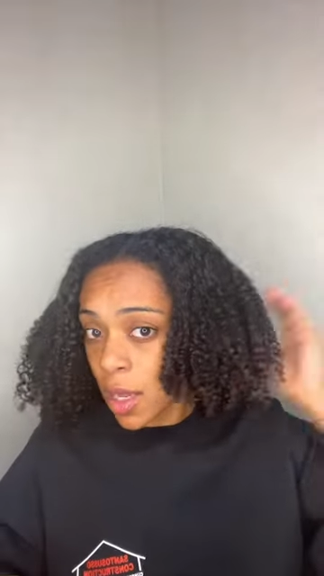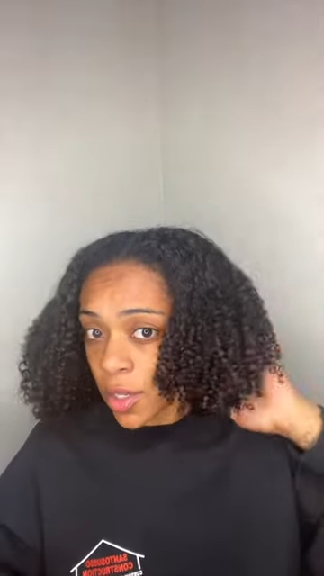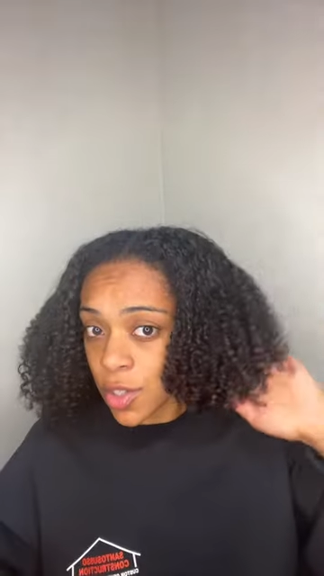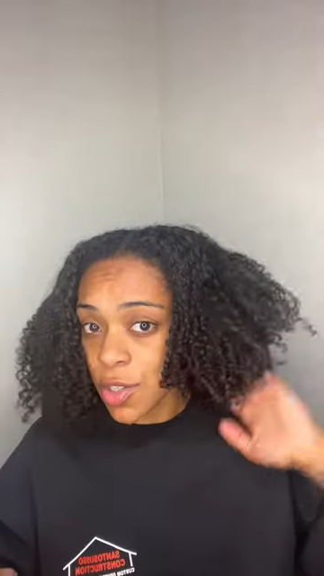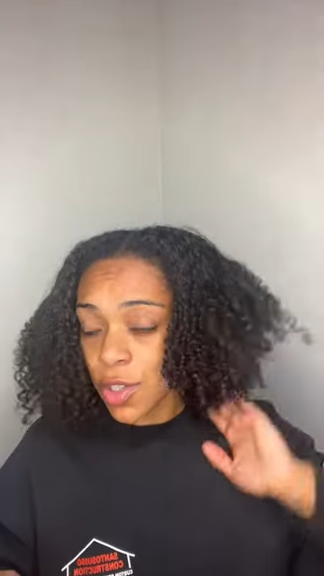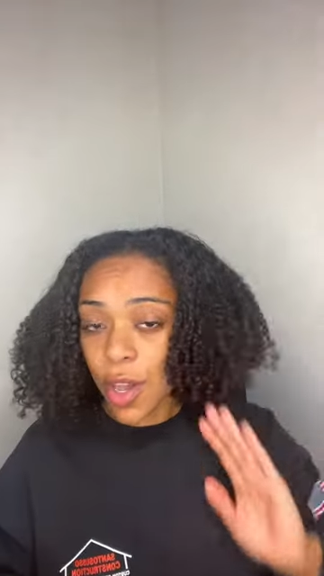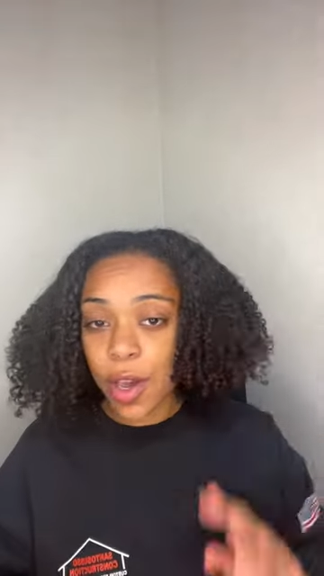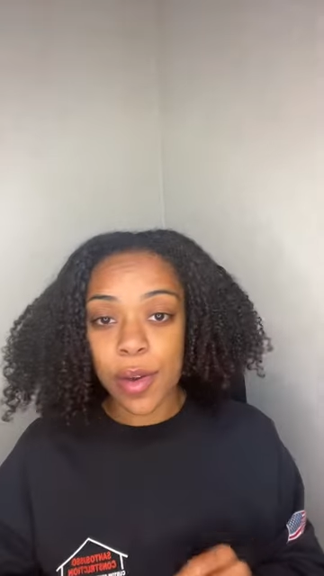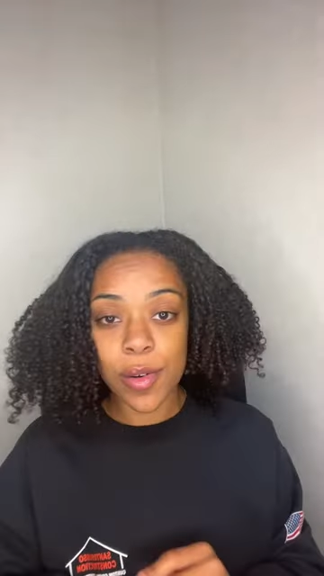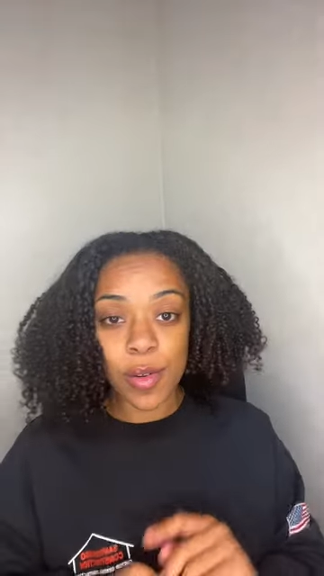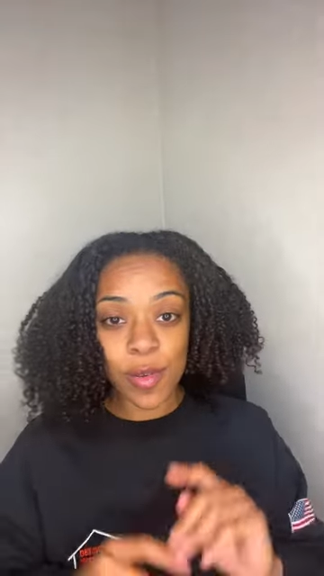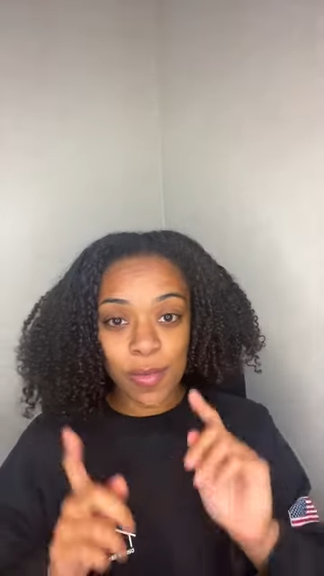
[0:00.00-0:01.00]

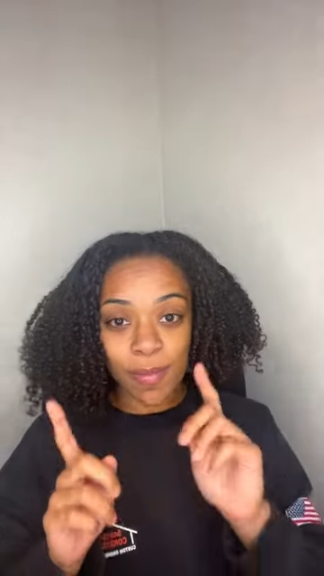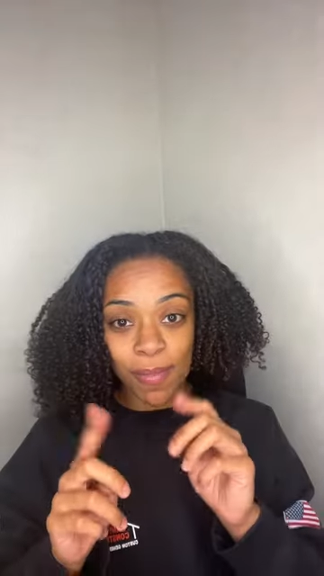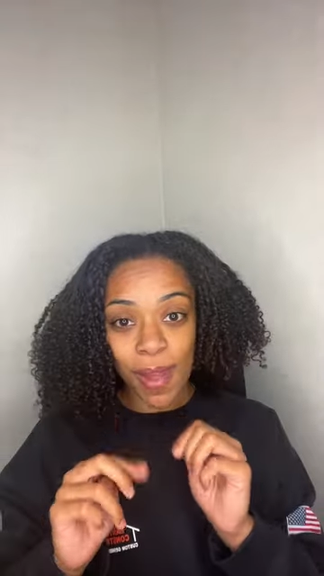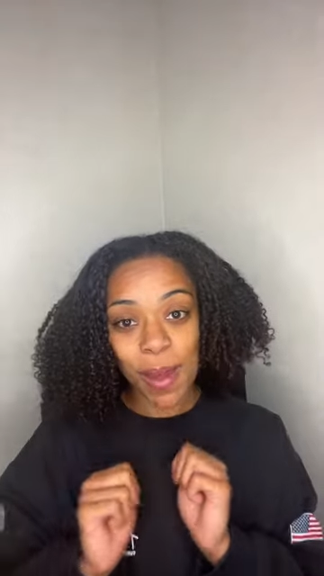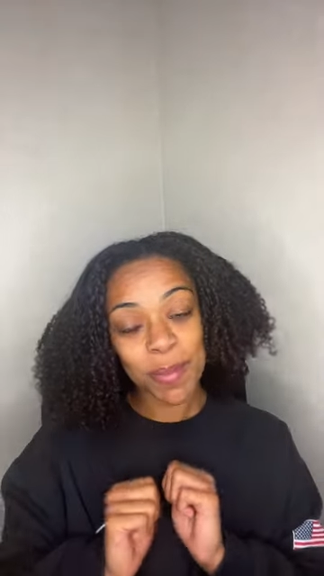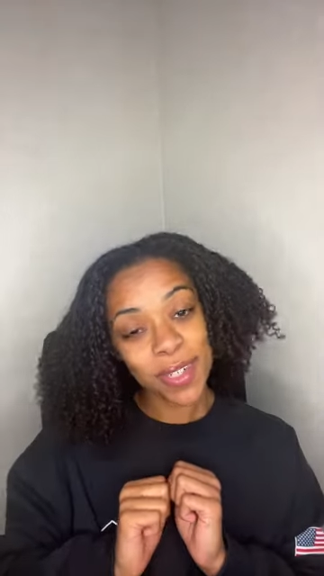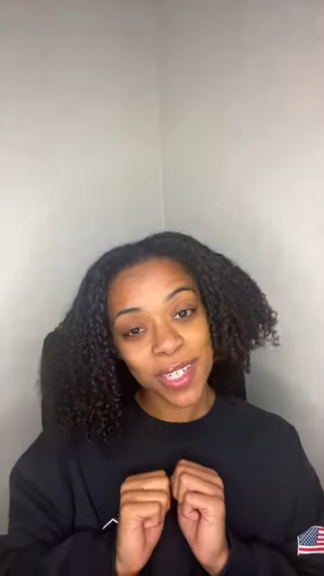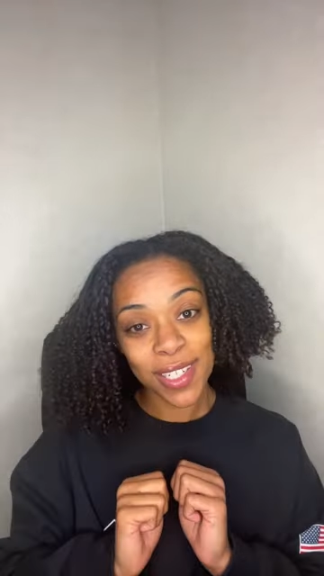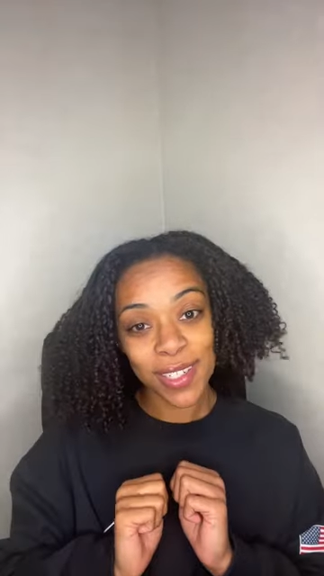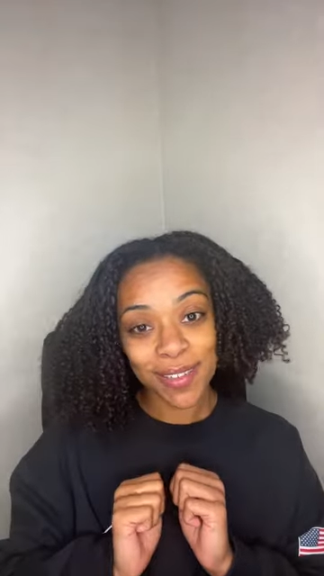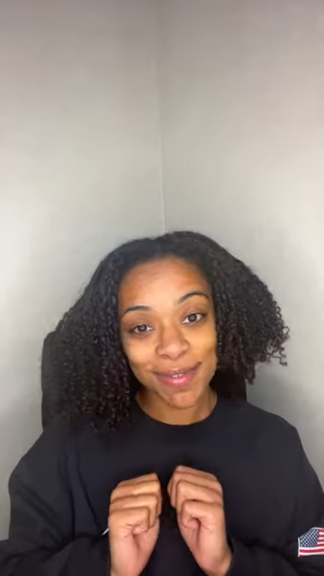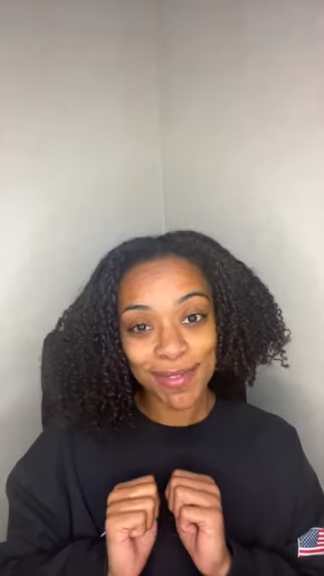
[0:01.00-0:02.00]
So I'm
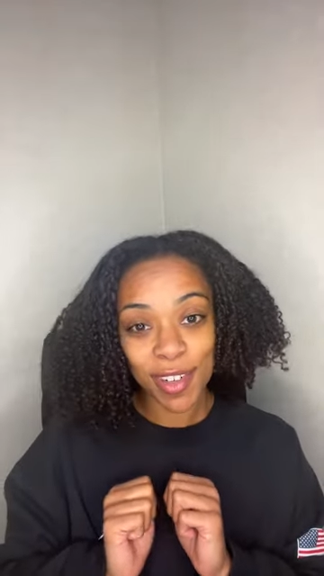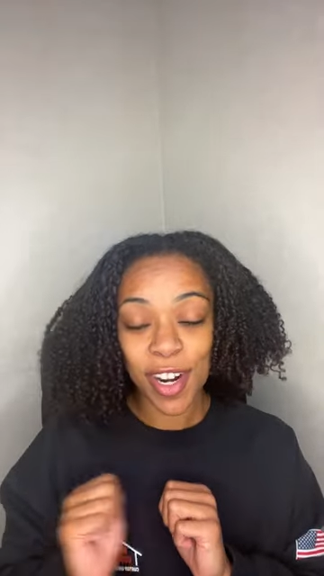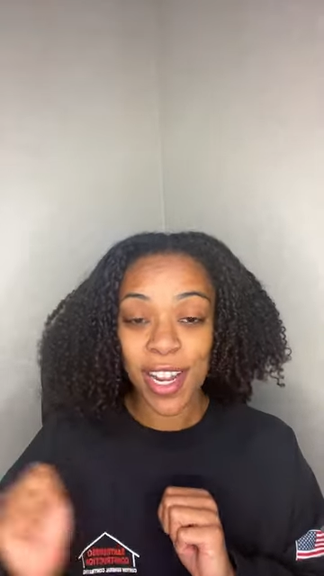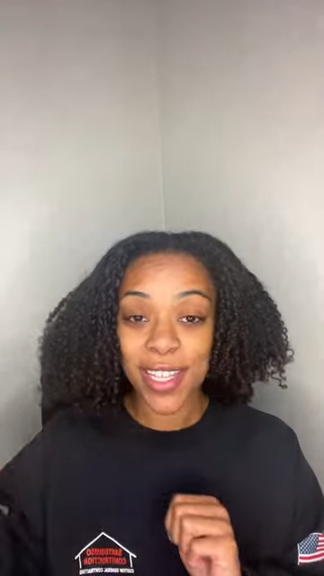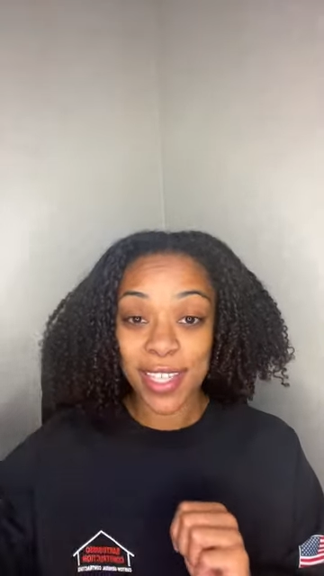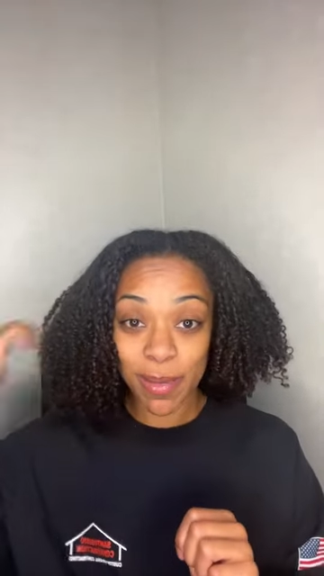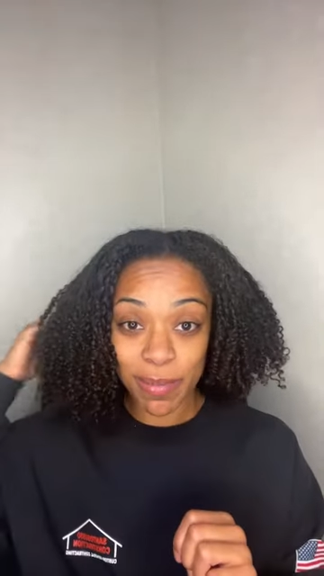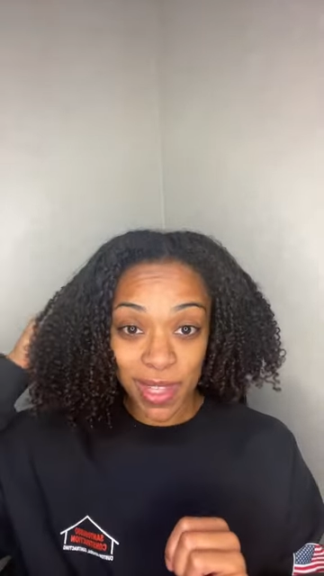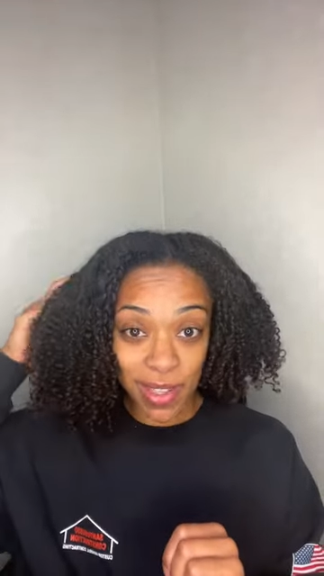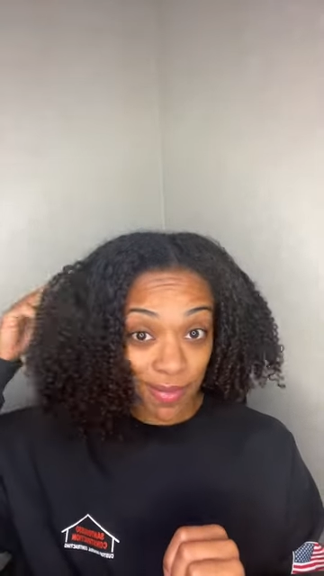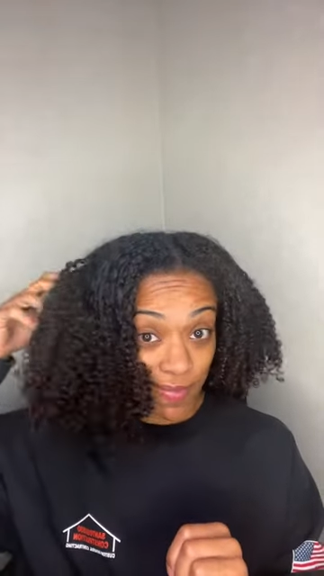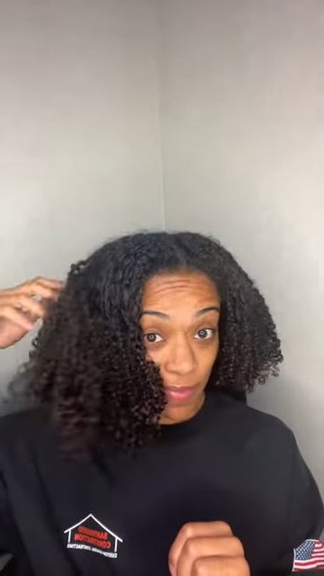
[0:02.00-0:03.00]
gonna create
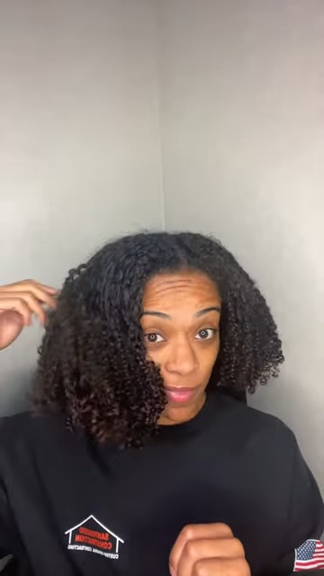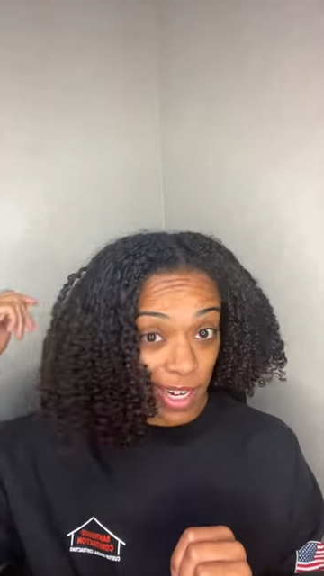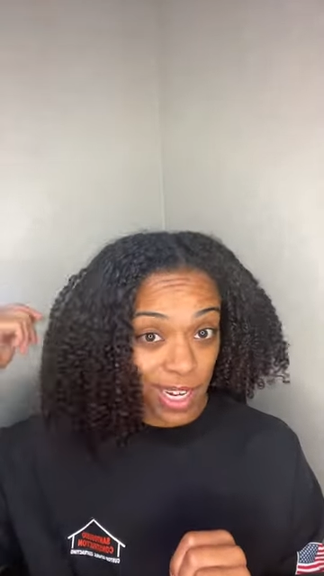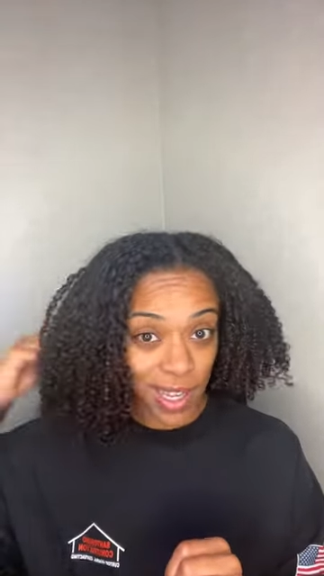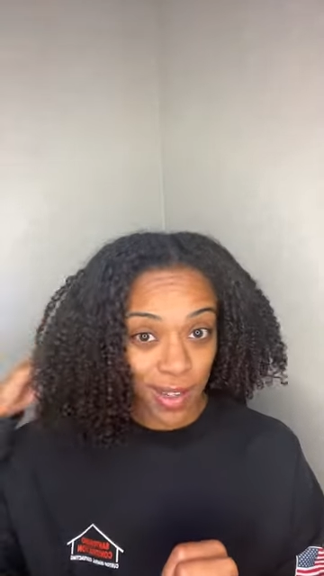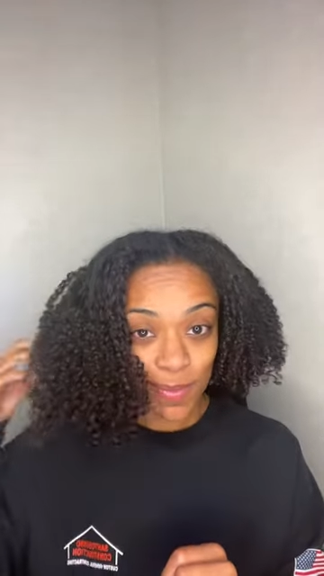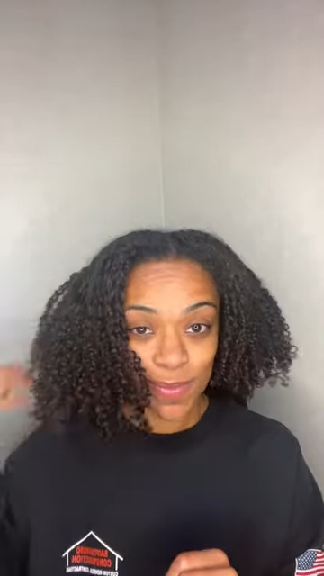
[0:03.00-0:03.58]
something right now.